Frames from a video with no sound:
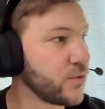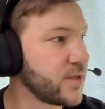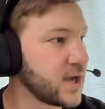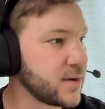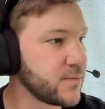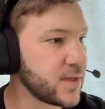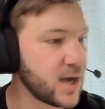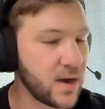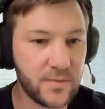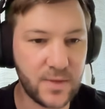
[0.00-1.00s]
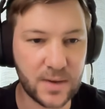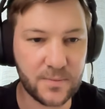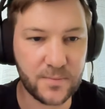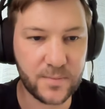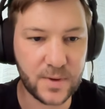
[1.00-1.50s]
or the
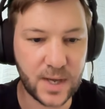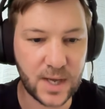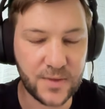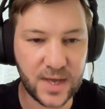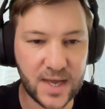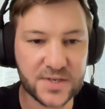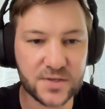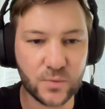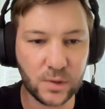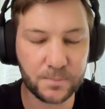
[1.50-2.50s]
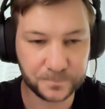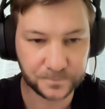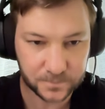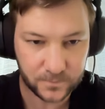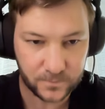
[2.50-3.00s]
guest will
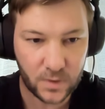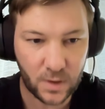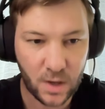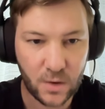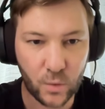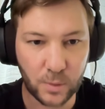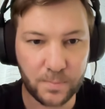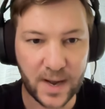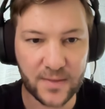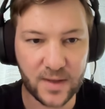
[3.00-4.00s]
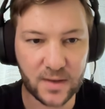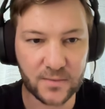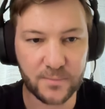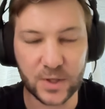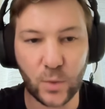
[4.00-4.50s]
pay
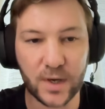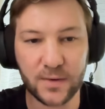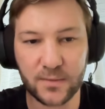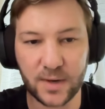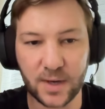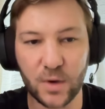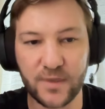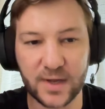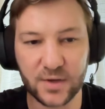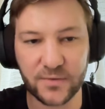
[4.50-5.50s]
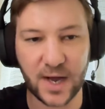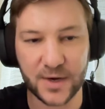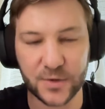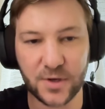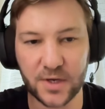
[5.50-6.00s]
the Bitcoin equivalent of
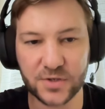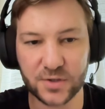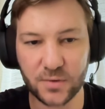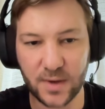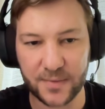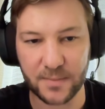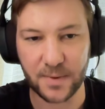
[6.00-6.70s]
$100 at